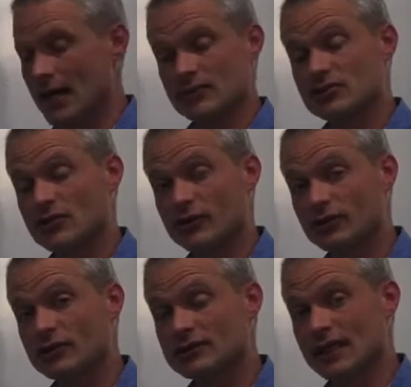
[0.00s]
stock
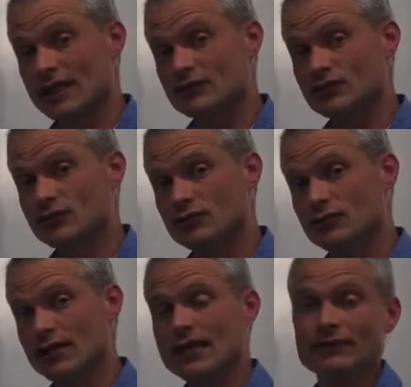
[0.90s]
not to have
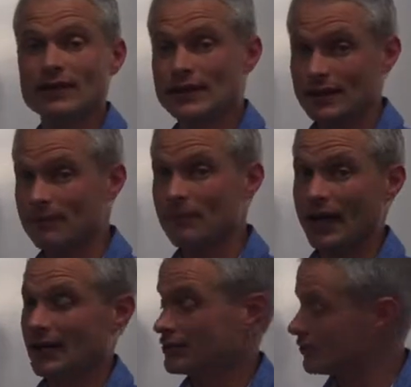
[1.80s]
too heavy an
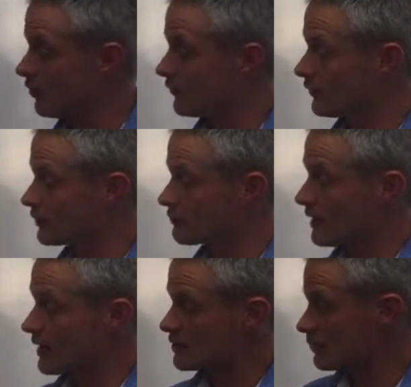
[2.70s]
impact on the
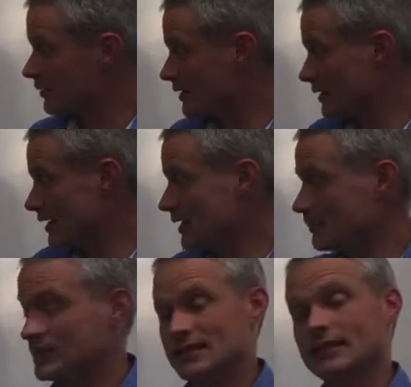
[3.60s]
grass within
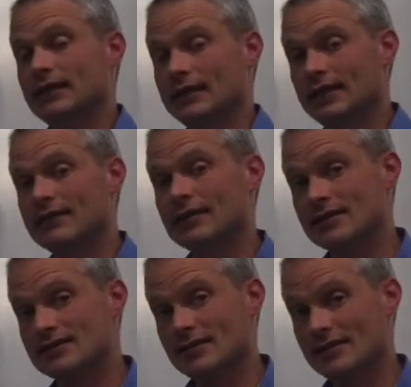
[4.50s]
any particular
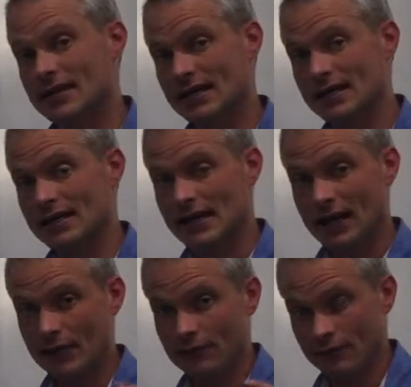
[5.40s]
area. So they
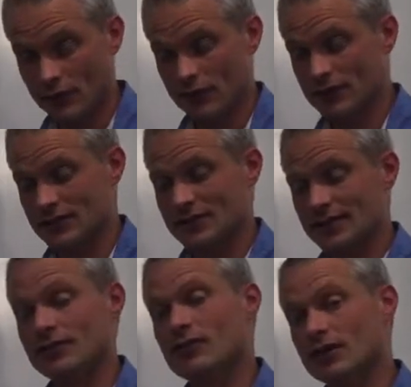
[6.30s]
are focused
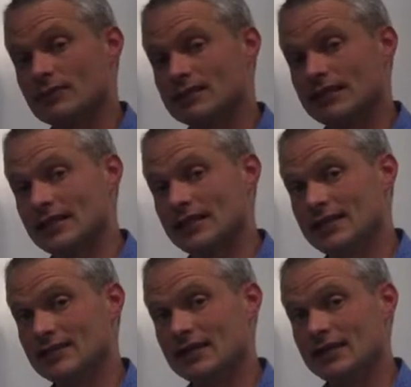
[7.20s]
in on a particular
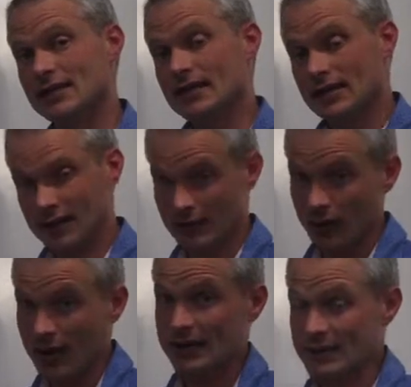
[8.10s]
area in
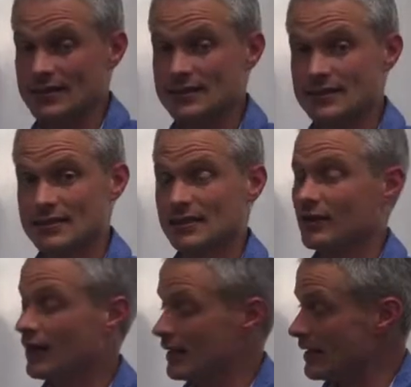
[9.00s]
high density
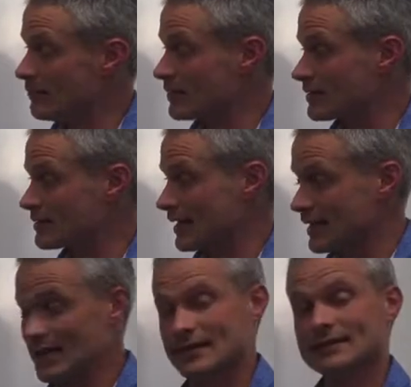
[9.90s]
and high numbers.
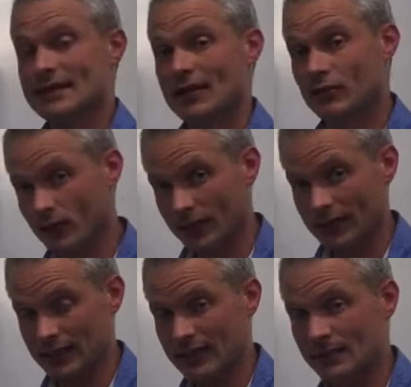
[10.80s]
They eat it down
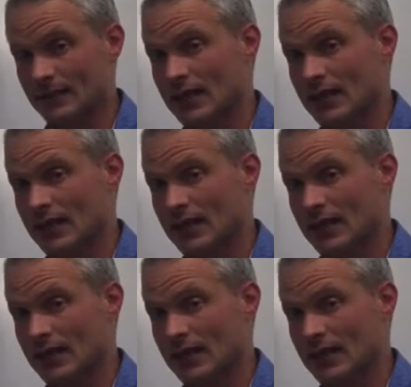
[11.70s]
quickly